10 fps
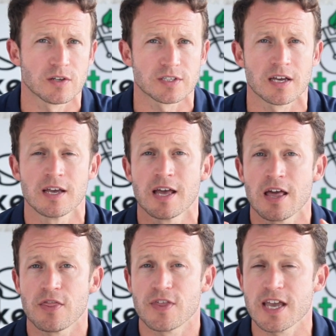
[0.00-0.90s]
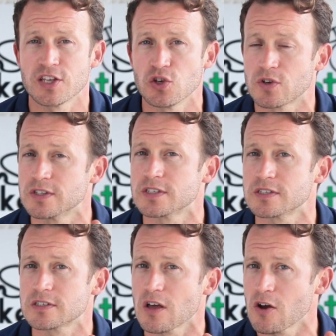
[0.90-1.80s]
user. These you can
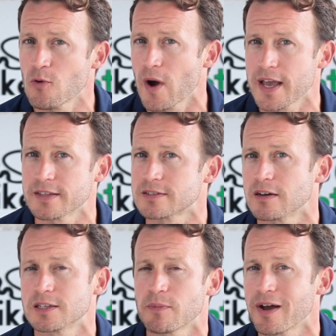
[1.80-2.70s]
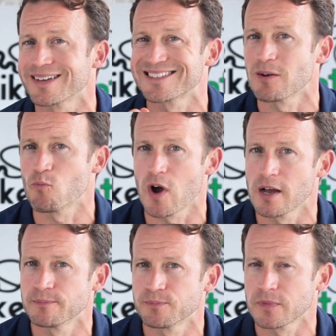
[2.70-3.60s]
stow away inside the bike
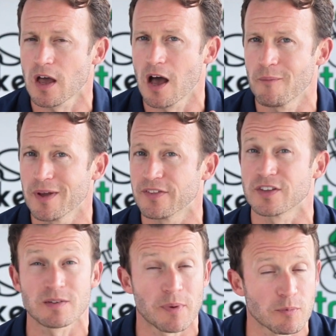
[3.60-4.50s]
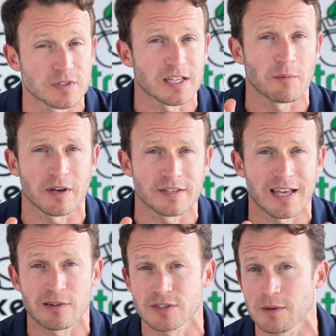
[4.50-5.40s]
somewhere. Either some people stick them under the
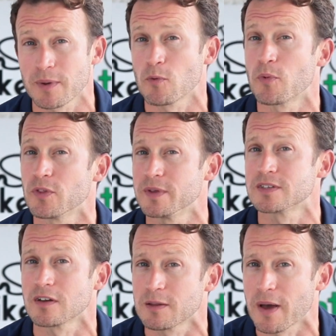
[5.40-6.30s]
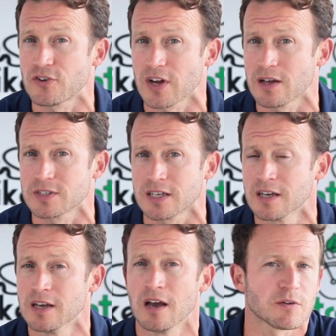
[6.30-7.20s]
saddle, some people put them inside the battery housing.
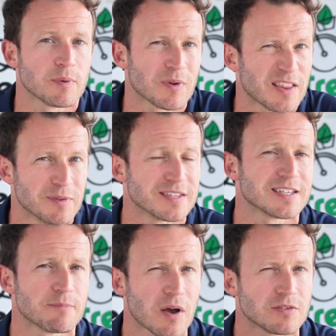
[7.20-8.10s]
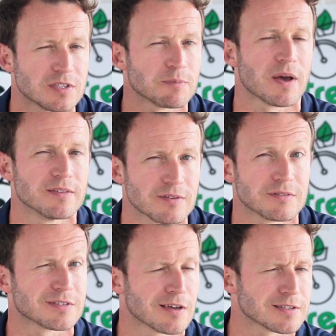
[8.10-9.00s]
Some people get them in the seat post, it depends on
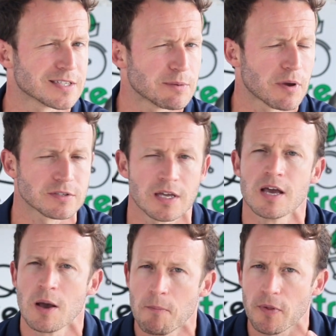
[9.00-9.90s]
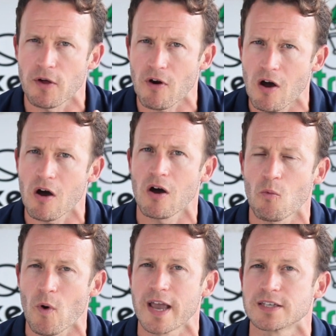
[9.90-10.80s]
the size of the seat post. But there are
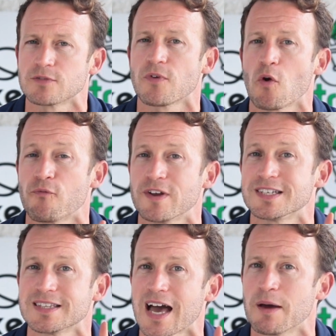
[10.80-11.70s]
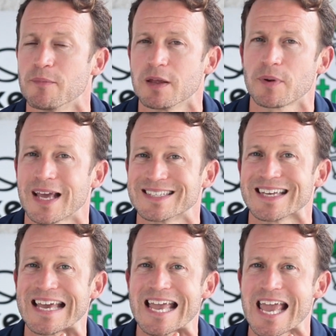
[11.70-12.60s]
ways of fitting that and manipulating
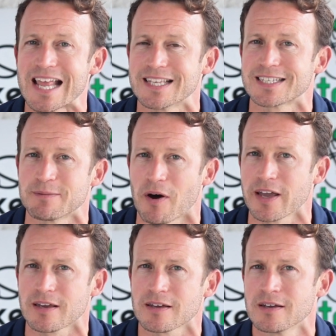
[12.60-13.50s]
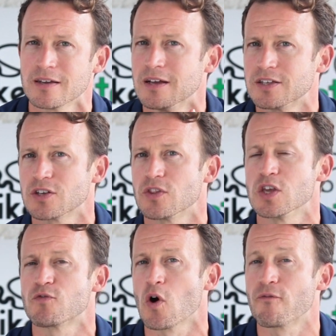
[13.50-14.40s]
it into the bike so that
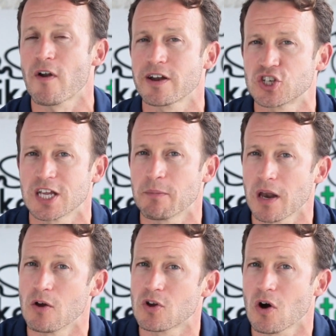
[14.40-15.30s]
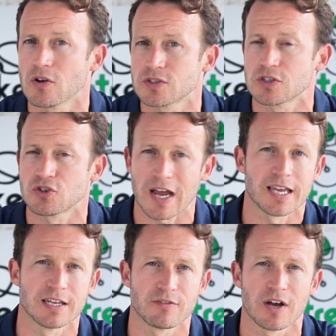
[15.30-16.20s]
you've got a very cheap, low-cost
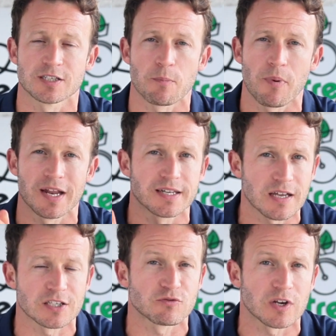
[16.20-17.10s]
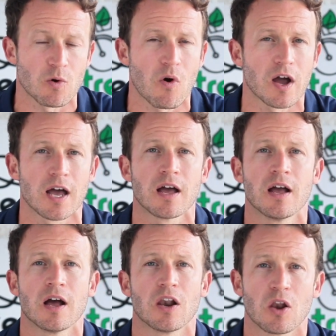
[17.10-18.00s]
tracking device. But it does require
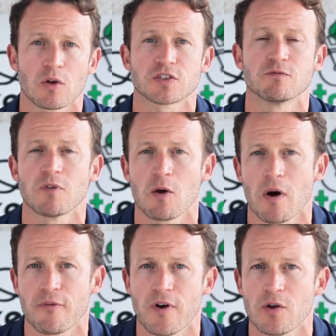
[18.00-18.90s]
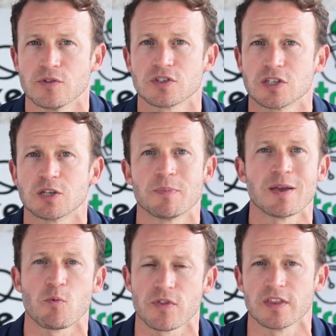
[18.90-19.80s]
lots of mobile phones to
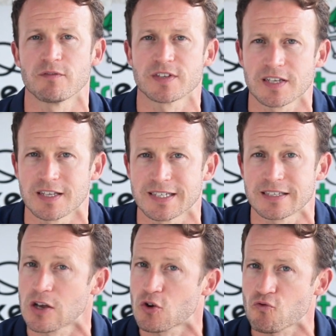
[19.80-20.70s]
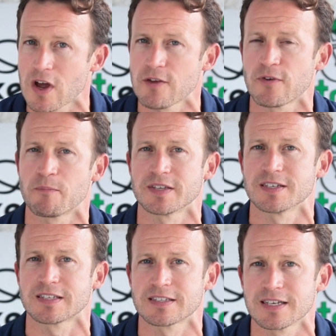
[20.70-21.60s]
be within the vicinity. So great for
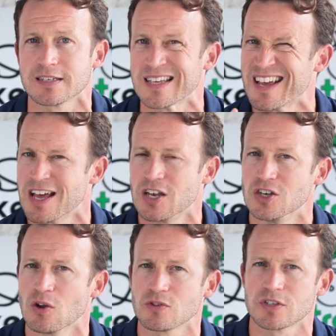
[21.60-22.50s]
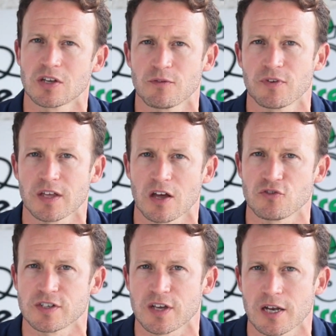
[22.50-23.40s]
busy cities, not so good for the
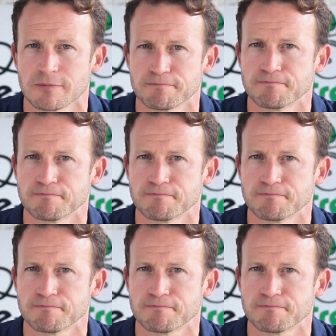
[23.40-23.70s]
countryside.